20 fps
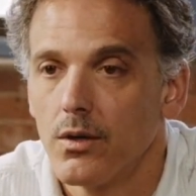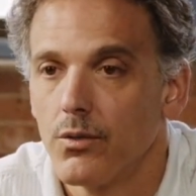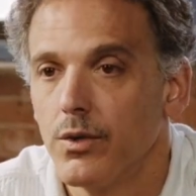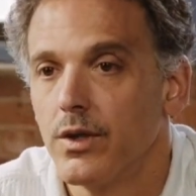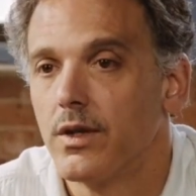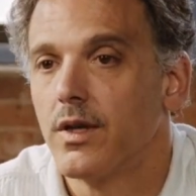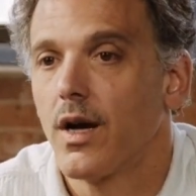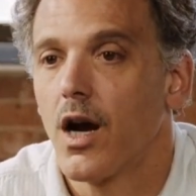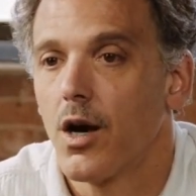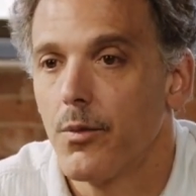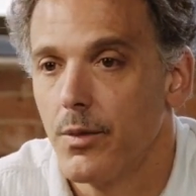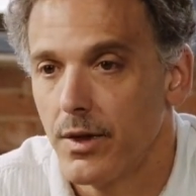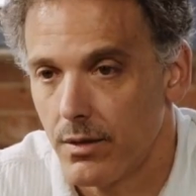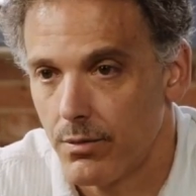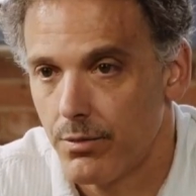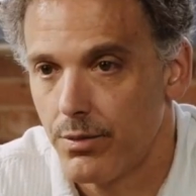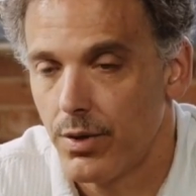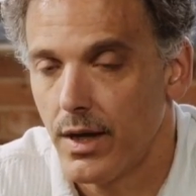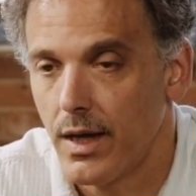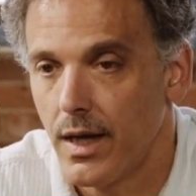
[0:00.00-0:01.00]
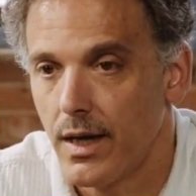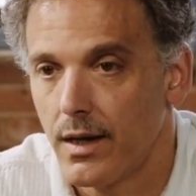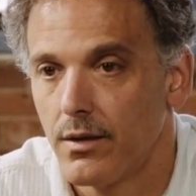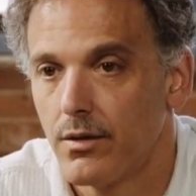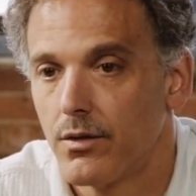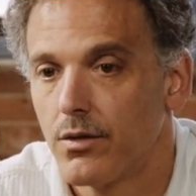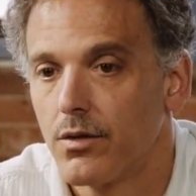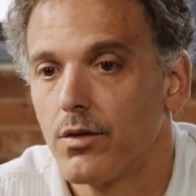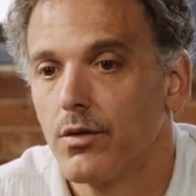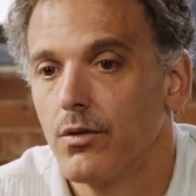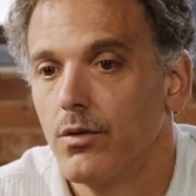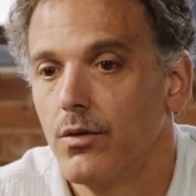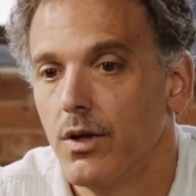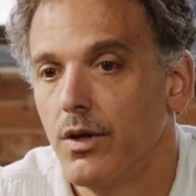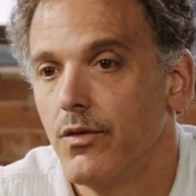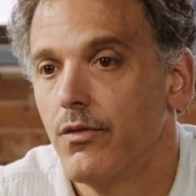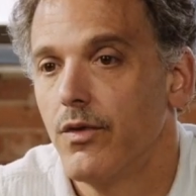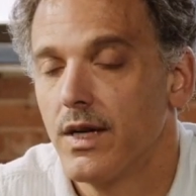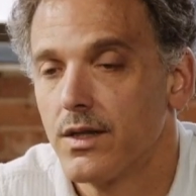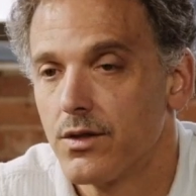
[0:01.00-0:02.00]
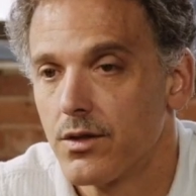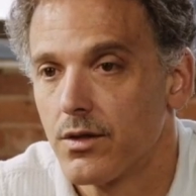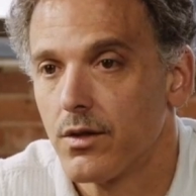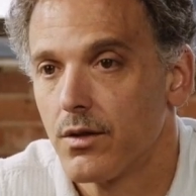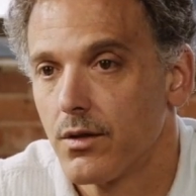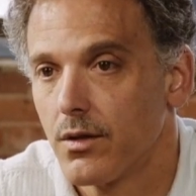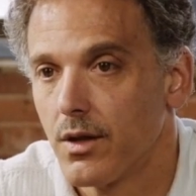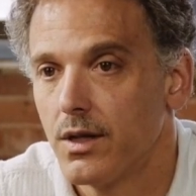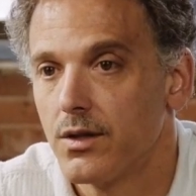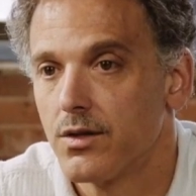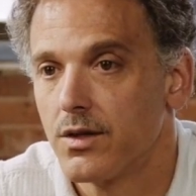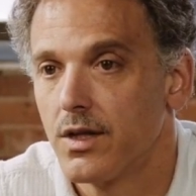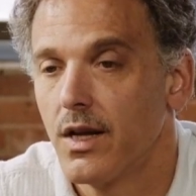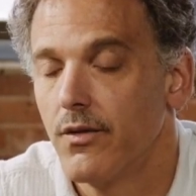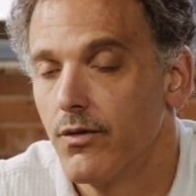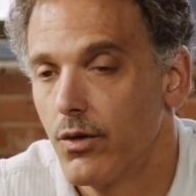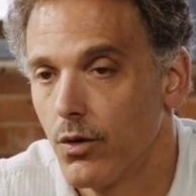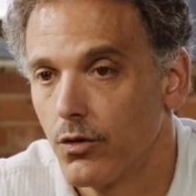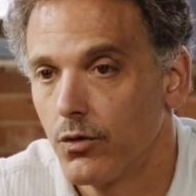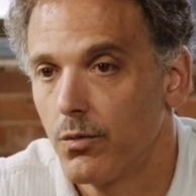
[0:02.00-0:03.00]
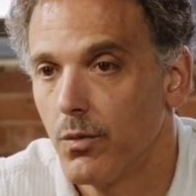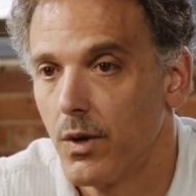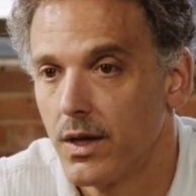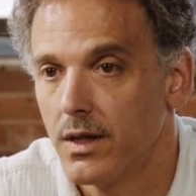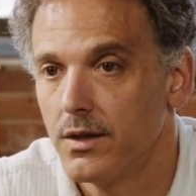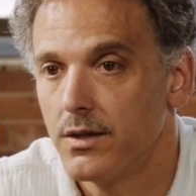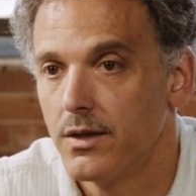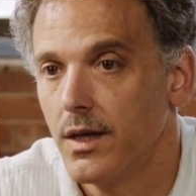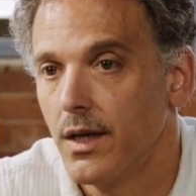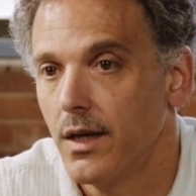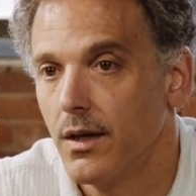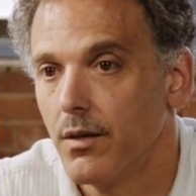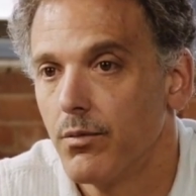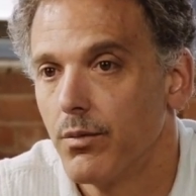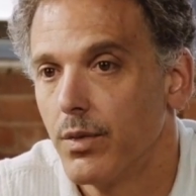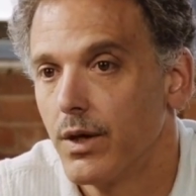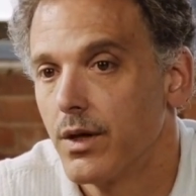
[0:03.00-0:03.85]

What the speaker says: retirement plan to invest and save those monies in,